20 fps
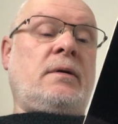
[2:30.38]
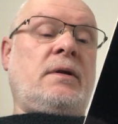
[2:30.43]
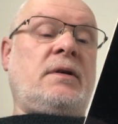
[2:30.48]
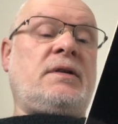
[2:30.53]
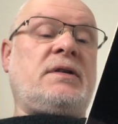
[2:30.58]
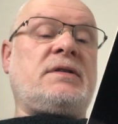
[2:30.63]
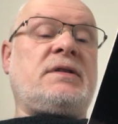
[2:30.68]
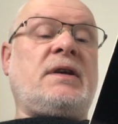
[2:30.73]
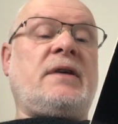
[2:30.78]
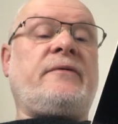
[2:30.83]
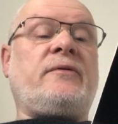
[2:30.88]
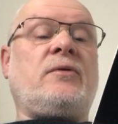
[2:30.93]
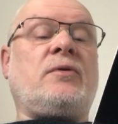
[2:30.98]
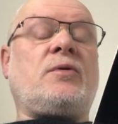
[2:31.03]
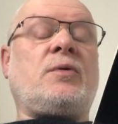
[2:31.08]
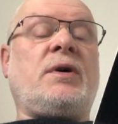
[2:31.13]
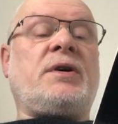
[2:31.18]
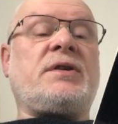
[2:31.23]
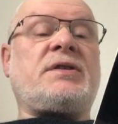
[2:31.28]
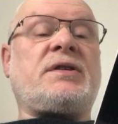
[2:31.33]
It is therefore
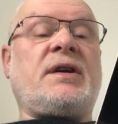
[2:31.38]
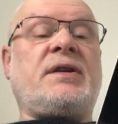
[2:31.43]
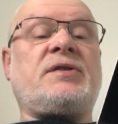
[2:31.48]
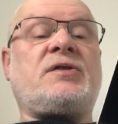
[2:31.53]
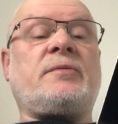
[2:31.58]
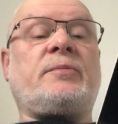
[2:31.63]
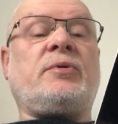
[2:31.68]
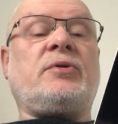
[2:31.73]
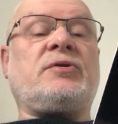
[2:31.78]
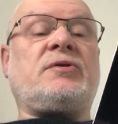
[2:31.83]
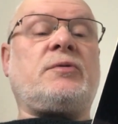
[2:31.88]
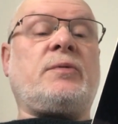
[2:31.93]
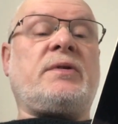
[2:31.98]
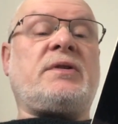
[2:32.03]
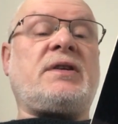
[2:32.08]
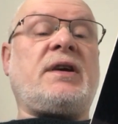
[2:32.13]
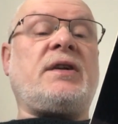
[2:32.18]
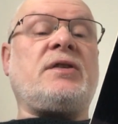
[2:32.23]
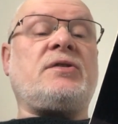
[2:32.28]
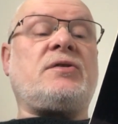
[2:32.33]
quite sensible to
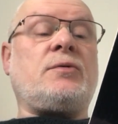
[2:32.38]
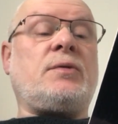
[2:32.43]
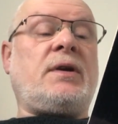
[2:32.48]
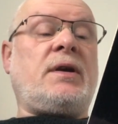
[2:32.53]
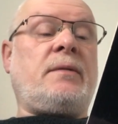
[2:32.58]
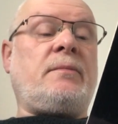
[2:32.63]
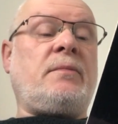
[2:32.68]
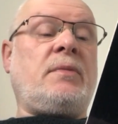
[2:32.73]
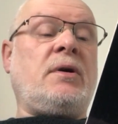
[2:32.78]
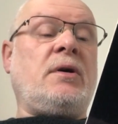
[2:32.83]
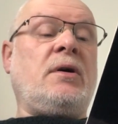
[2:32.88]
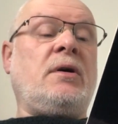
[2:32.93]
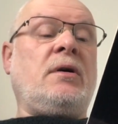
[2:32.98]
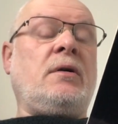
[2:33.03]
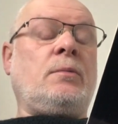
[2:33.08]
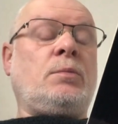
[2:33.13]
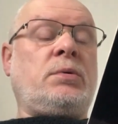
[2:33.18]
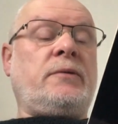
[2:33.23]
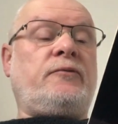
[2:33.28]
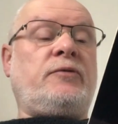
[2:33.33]
attend to him
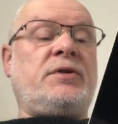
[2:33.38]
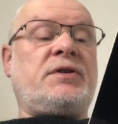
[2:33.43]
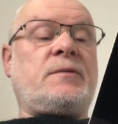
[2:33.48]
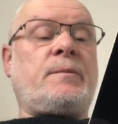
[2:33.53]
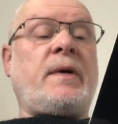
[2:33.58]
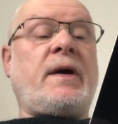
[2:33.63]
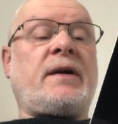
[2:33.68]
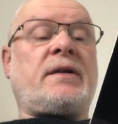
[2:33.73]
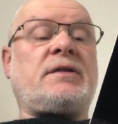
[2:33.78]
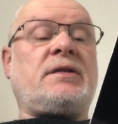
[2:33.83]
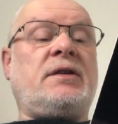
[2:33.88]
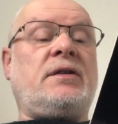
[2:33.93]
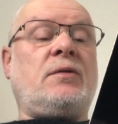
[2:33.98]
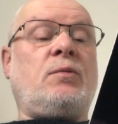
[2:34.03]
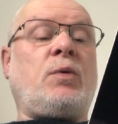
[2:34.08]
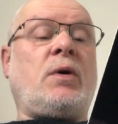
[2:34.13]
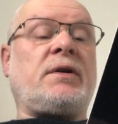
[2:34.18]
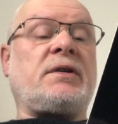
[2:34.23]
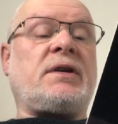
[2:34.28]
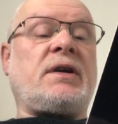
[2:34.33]
with respect in the
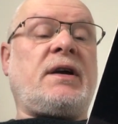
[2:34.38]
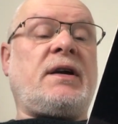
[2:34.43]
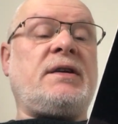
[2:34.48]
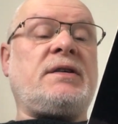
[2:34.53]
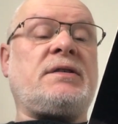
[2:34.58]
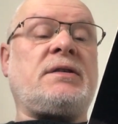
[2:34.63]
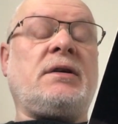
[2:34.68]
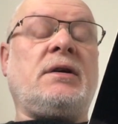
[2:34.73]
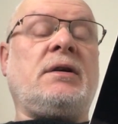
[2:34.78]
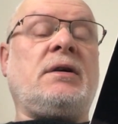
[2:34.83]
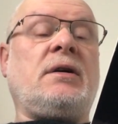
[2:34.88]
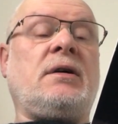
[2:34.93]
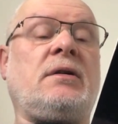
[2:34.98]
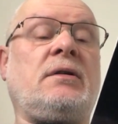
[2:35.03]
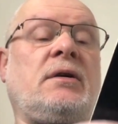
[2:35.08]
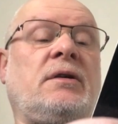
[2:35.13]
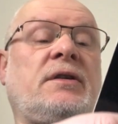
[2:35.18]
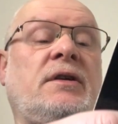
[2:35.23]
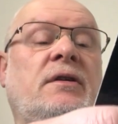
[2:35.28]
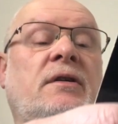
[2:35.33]
one case
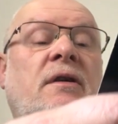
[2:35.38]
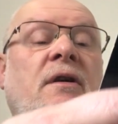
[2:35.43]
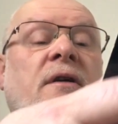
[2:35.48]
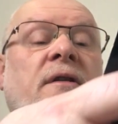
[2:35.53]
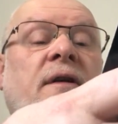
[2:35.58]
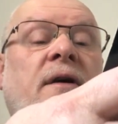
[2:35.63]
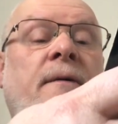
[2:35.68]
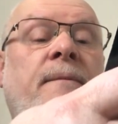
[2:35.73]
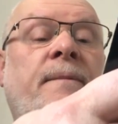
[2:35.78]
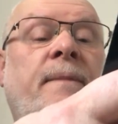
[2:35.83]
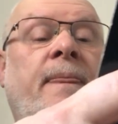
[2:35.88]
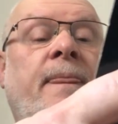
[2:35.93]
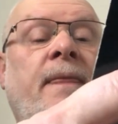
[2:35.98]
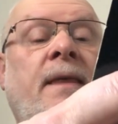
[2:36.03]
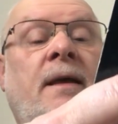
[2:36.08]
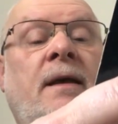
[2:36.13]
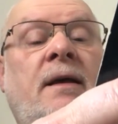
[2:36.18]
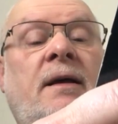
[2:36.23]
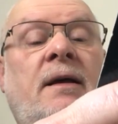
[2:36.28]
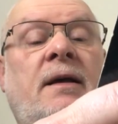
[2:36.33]
and not in the other.
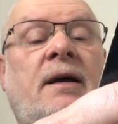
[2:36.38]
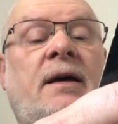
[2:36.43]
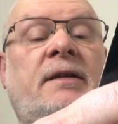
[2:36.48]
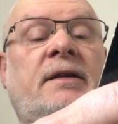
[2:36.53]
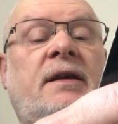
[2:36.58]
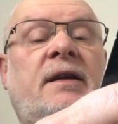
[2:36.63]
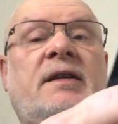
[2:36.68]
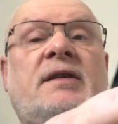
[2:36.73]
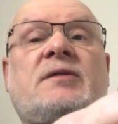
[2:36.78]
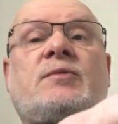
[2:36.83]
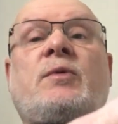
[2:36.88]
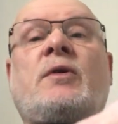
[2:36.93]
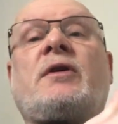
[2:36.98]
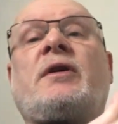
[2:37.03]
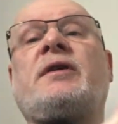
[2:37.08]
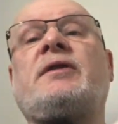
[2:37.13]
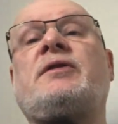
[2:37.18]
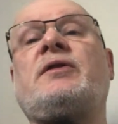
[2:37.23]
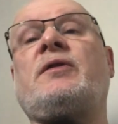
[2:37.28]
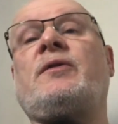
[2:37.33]
And that is what
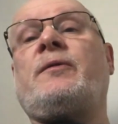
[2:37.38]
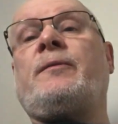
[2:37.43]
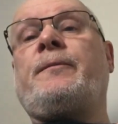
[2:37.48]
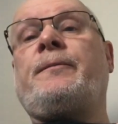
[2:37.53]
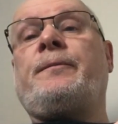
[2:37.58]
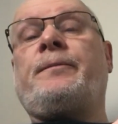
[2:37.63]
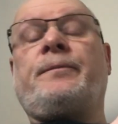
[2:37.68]
I do.